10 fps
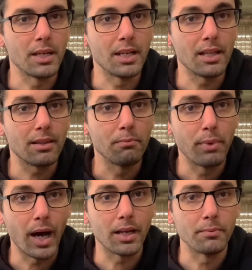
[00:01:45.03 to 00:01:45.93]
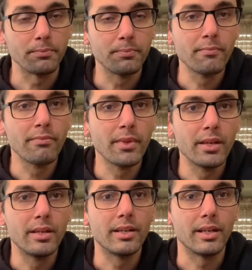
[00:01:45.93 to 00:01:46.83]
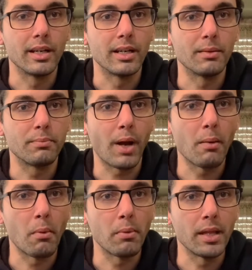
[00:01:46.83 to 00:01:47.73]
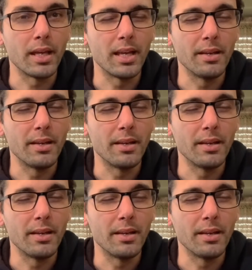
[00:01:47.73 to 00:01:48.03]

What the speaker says: at the bottom. Probably,